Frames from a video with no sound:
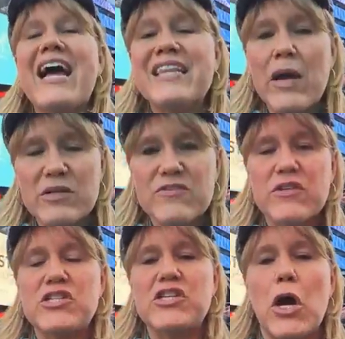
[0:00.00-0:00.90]
and that was
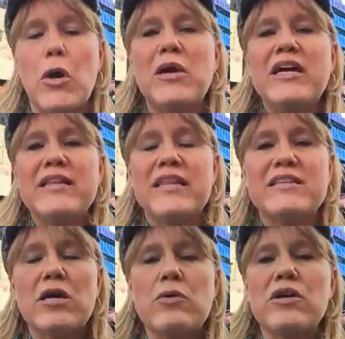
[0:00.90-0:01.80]
for a show
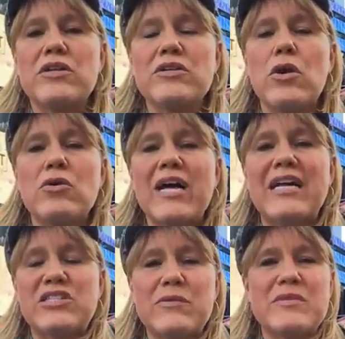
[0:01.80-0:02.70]
that there were no
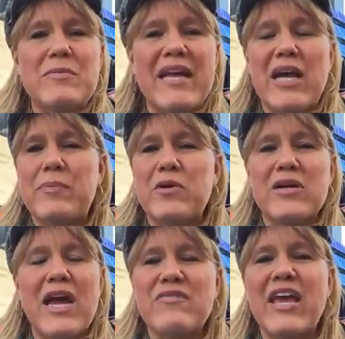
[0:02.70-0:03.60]
costumes, makeup,
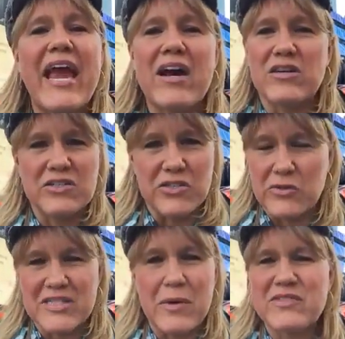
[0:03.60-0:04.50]
or heavy hair
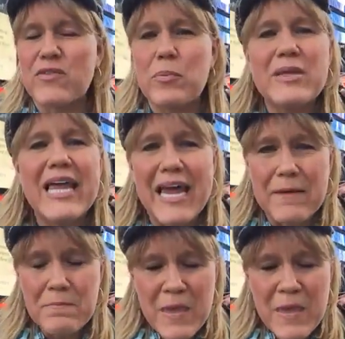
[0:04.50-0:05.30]
dues. That was for a play.